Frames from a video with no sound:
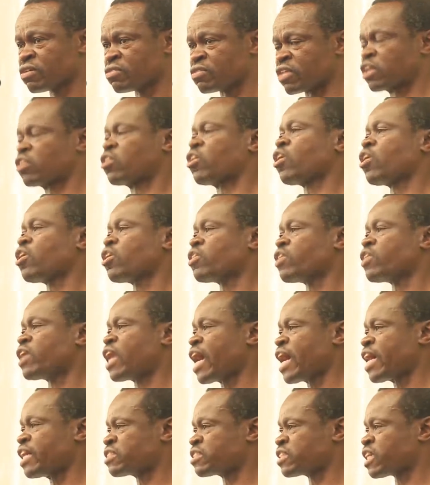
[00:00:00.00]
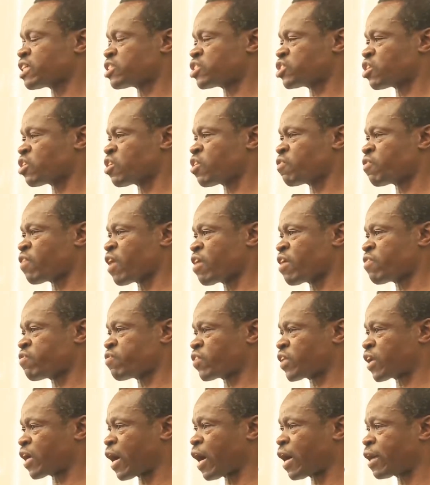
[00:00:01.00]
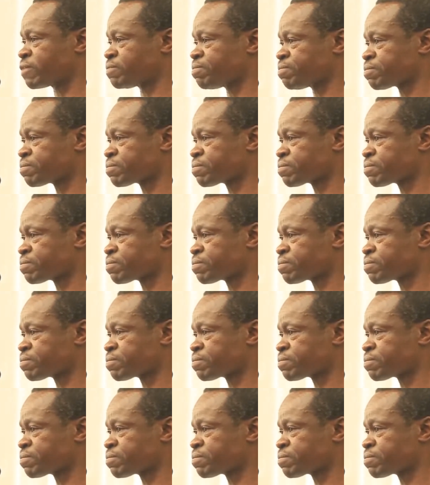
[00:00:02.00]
the colonization of Africa.